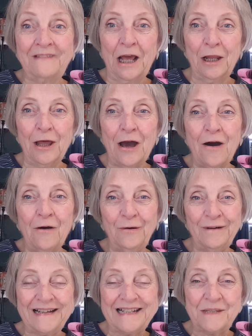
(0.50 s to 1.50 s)

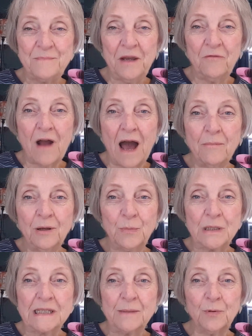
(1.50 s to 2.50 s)
Hello, it's me, Robin,
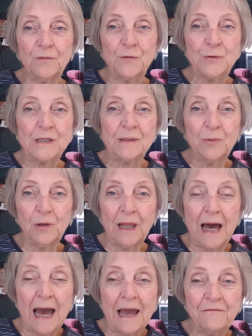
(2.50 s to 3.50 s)
with Simple Food, Simple
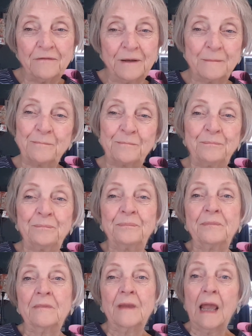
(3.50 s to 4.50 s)
Life.
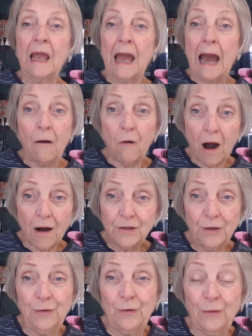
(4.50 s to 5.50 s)
How are
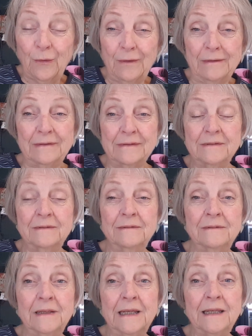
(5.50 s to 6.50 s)
you?
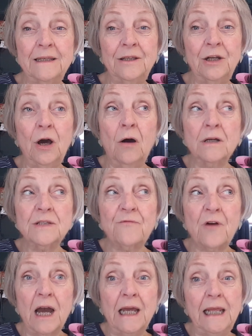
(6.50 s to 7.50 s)
You know, it's
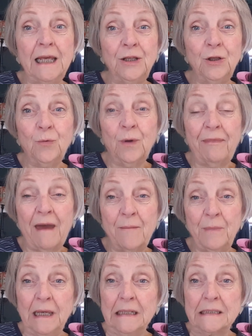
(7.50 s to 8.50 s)
Friday, and you know what
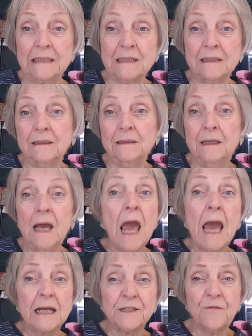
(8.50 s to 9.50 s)
that means.
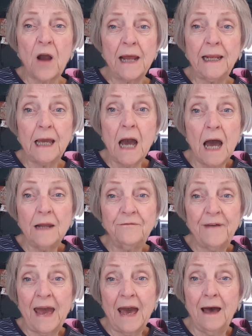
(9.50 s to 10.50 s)
It's Friday
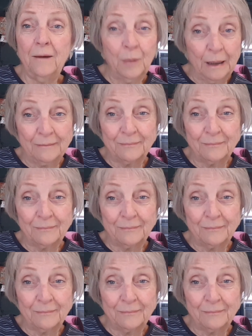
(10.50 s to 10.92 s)
Confab.